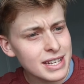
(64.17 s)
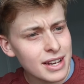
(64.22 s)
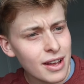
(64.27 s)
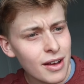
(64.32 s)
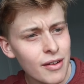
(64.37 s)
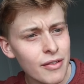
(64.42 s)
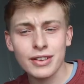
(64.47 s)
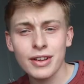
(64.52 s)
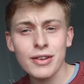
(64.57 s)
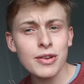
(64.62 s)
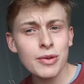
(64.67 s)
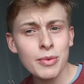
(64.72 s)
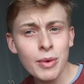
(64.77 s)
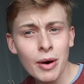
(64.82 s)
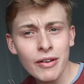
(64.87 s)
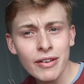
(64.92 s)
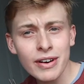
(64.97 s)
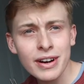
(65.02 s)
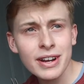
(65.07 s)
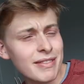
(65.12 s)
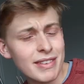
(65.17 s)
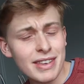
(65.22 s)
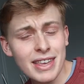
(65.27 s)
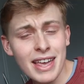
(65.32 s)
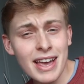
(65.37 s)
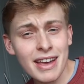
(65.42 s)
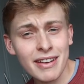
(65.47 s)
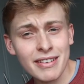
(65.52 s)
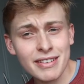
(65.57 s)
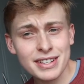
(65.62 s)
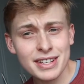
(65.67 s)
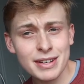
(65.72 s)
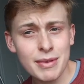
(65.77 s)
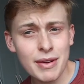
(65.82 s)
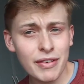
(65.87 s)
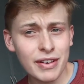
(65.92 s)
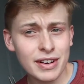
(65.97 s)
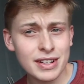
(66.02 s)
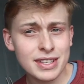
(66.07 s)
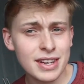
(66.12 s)
stuff don't you worry but yeah it's gonna
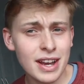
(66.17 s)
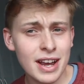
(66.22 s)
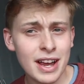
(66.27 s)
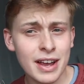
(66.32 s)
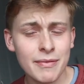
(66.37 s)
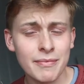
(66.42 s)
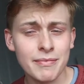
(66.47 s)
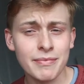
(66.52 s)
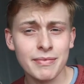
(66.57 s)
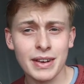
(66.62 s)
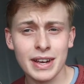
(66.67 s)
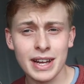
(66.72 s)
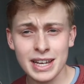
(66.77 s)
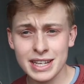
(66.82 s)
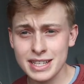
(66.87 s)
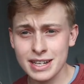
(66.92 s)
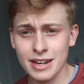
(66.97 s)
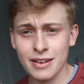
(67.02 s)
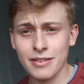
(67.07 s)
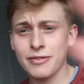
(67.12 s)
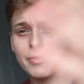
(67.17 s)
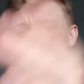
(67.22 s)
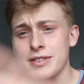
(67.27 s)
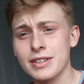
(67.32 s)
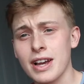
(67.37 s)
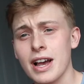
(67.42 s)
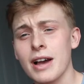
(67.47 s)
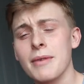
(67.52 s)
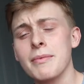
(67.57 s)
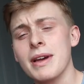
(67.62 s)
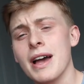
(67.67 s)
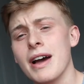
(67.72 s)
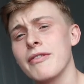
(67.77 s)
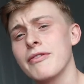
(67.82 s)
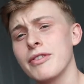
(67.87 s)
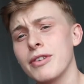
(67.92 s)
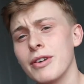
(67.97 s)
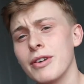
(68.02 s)
be a fun time that's enough time we have